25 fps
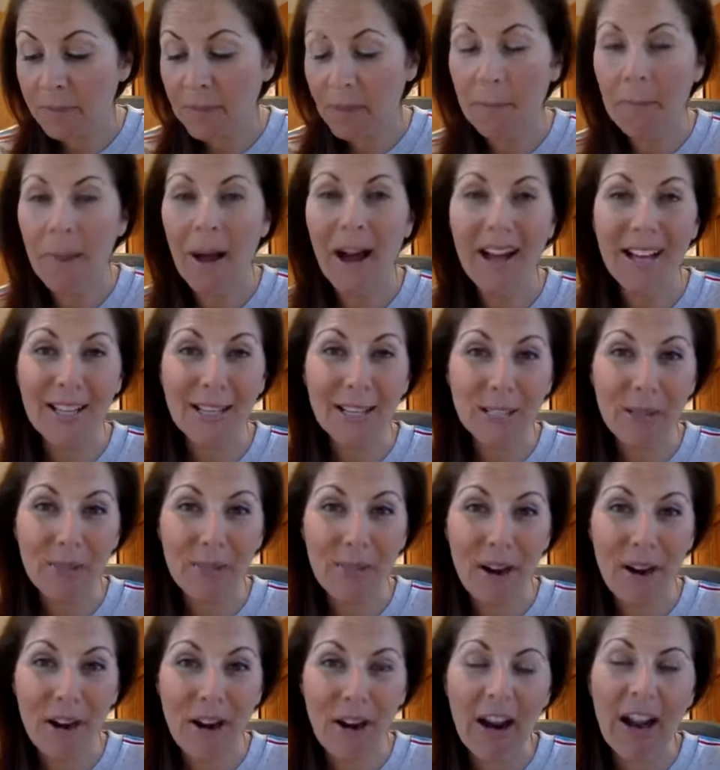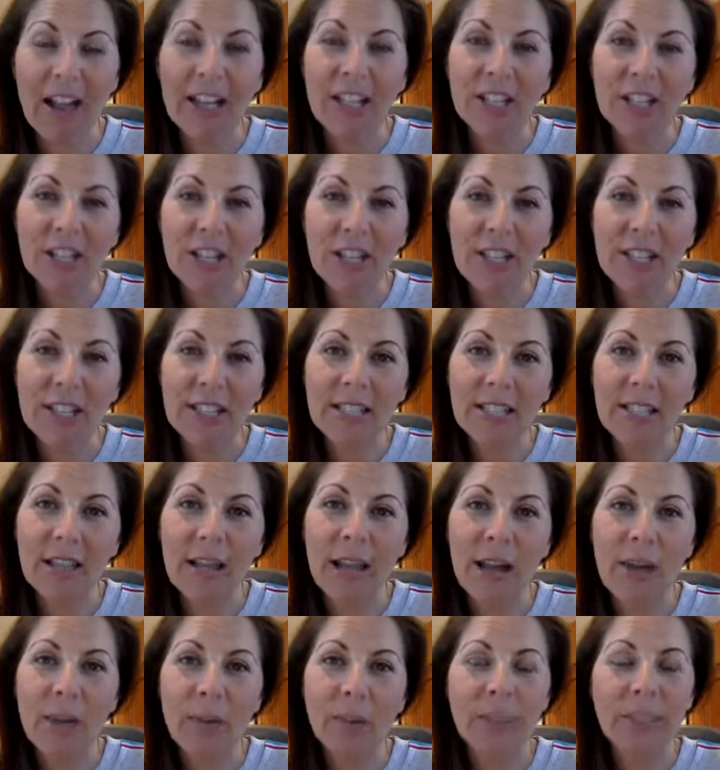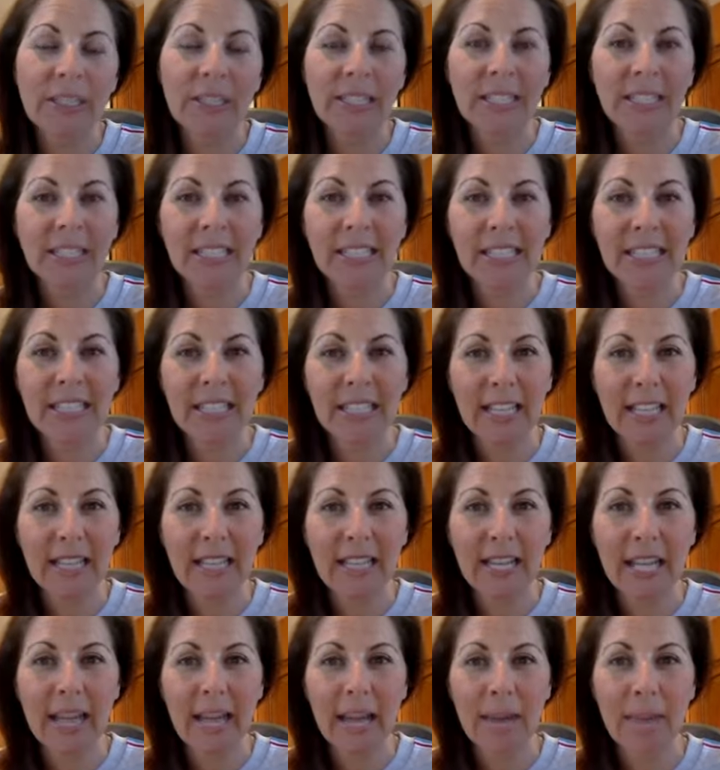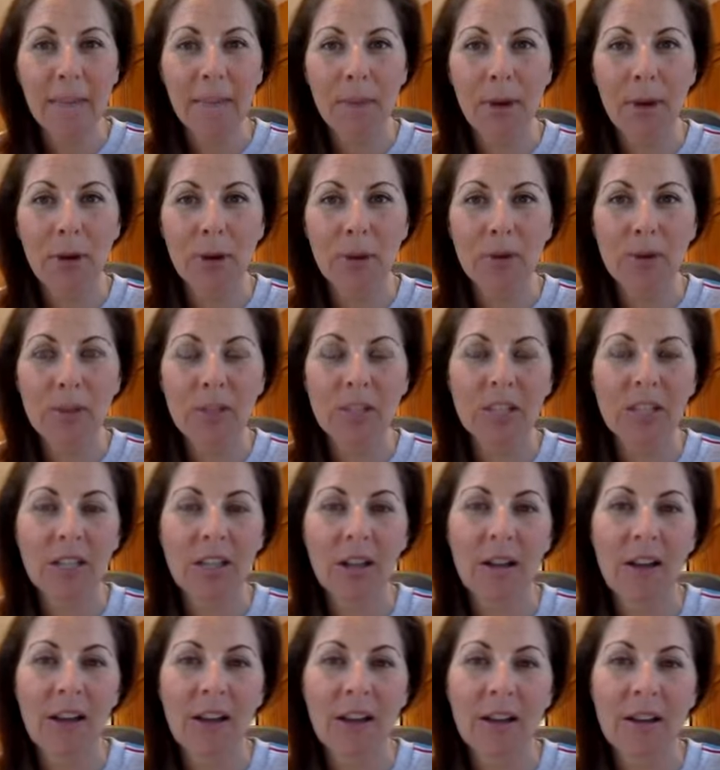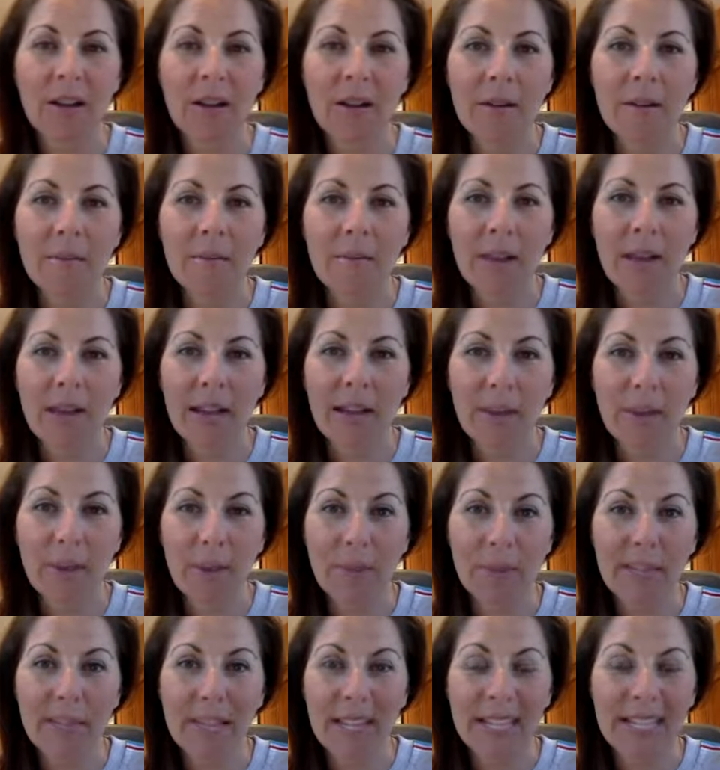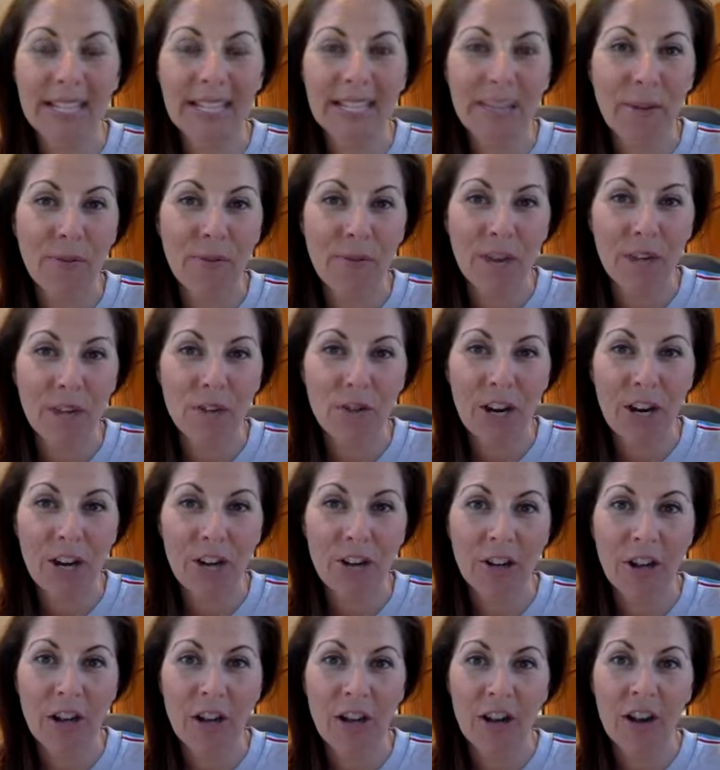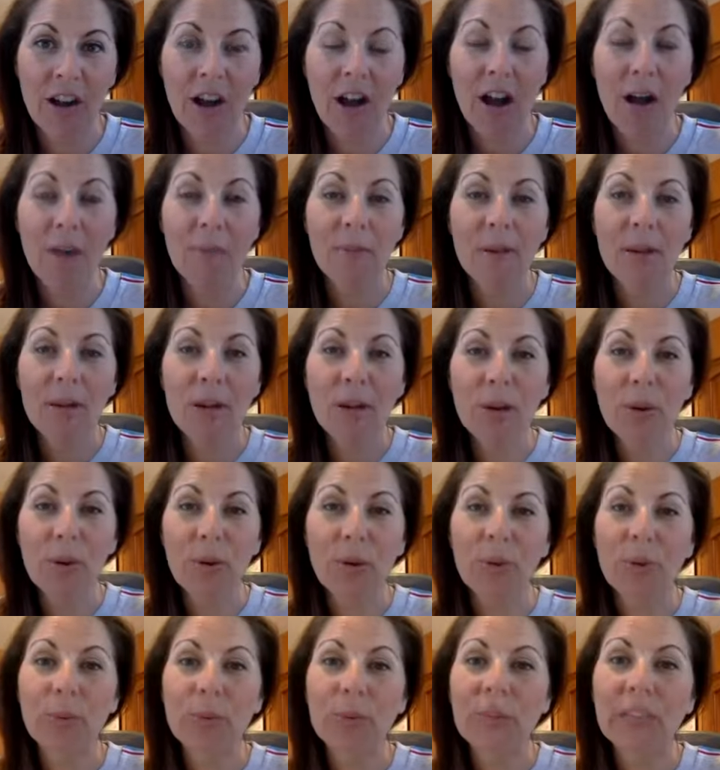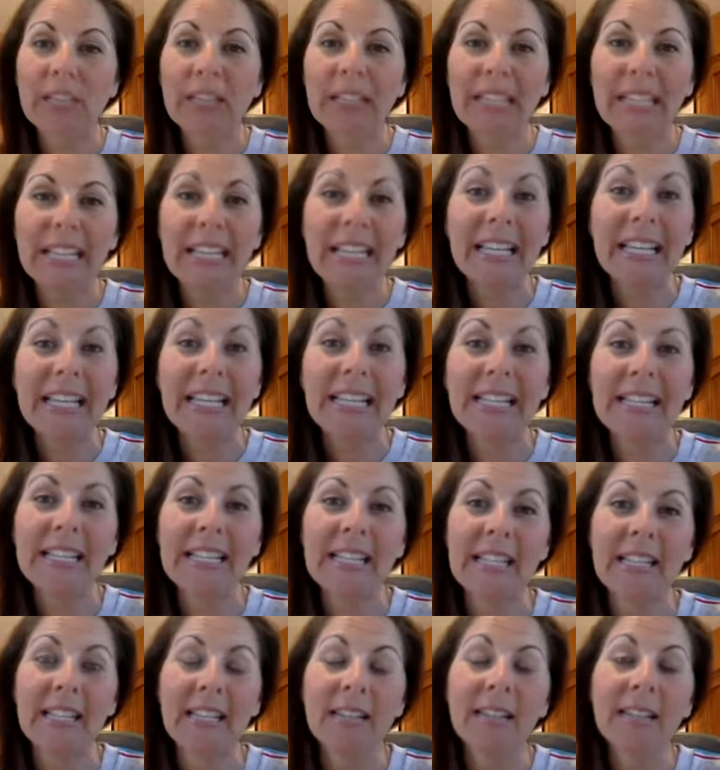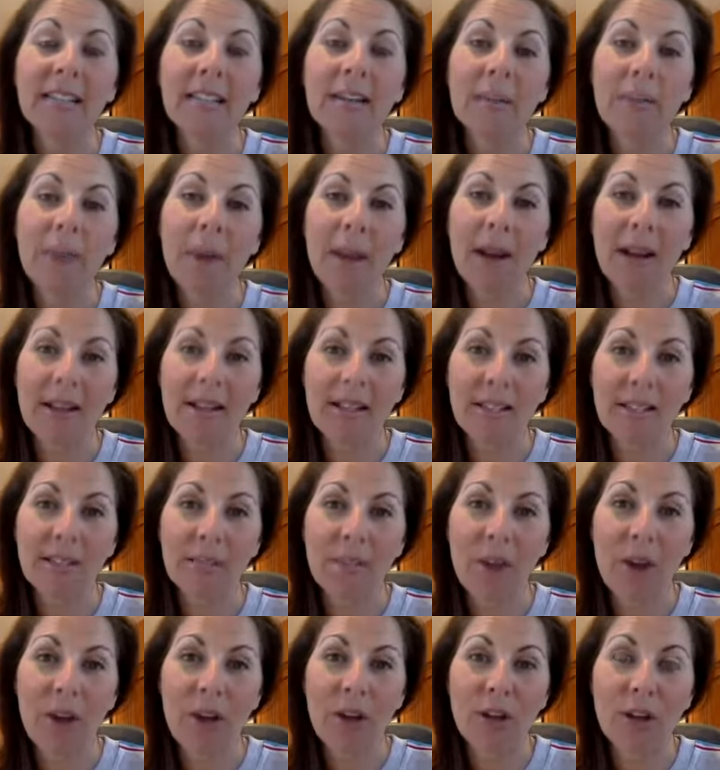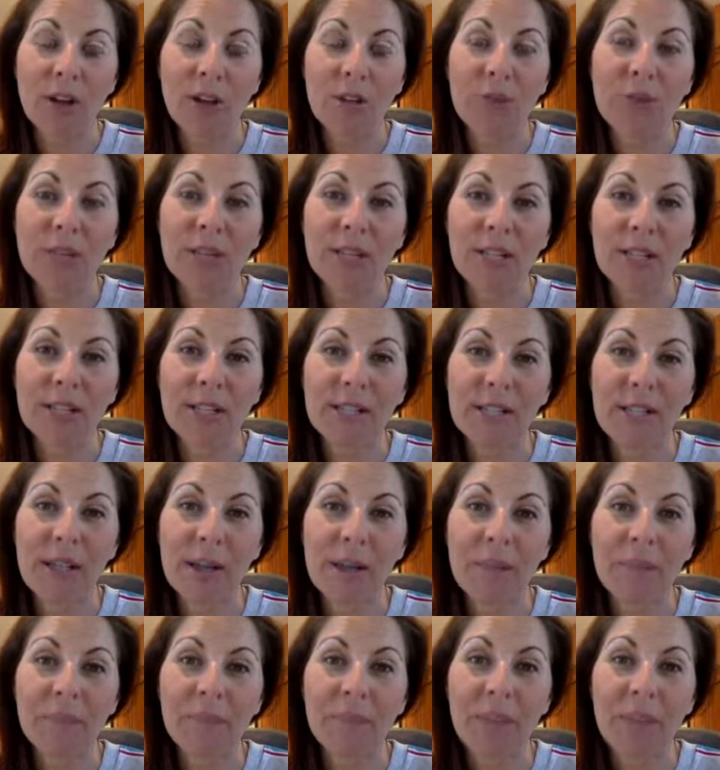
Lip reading: Pasta bar. I just recently did a post on my website, stephaniedryer.com, with a really easy pasta bar using some